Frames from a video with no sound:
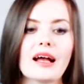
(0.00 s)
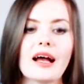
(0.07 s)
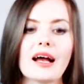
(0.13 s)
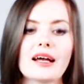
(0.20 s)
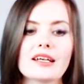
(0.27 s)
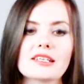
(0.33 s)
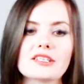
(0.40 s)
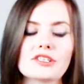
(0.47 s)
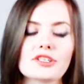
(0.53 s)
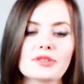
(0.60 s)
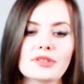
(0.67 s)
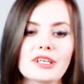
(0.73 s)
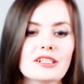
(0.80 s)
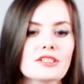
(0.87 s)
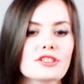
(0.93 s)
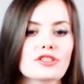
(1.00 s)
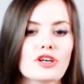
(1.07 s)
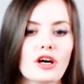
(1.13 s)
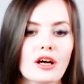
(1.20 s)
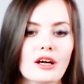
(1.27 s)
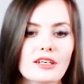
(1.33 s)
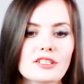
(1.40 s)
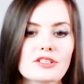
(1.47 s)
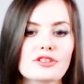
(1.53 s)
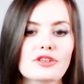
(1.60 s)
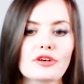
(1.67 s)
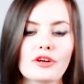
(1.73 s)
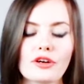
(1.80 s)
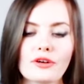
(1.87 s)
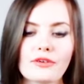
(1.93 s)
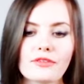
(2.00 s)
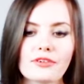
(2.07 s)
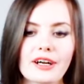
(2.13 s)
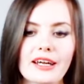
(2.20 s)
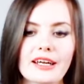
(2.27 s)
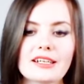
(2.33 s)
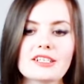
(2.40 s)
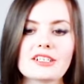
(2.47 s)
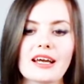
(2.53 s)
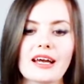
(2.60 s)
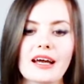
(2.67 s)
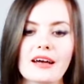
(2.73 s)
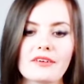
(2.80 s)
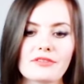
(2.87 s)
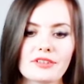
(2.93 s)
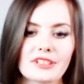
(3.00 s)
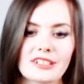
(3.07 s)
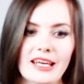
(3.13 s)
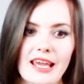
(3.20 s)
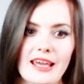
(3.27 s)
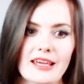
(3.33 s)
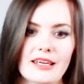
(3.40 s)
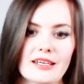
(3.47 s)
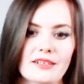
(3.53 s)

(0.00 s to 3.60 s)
A student talks to her friend every day.